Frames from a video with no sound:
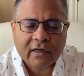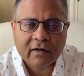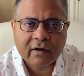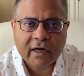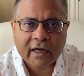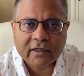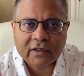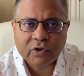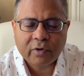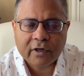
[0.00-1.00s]
and cracked
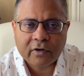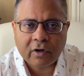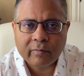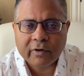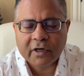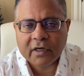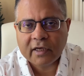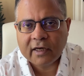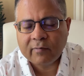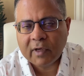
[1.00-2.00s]
it you are a topper in
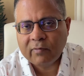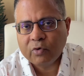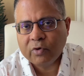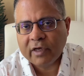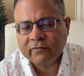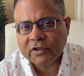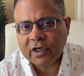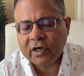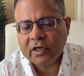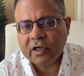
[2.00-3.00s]
gate maybe you gave
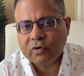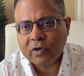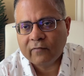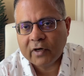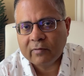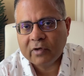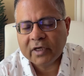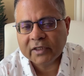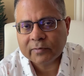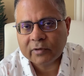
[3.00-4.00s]
gre and you are very big
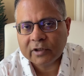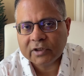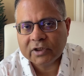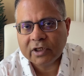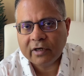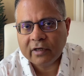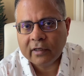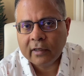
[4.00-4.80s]
expert in gre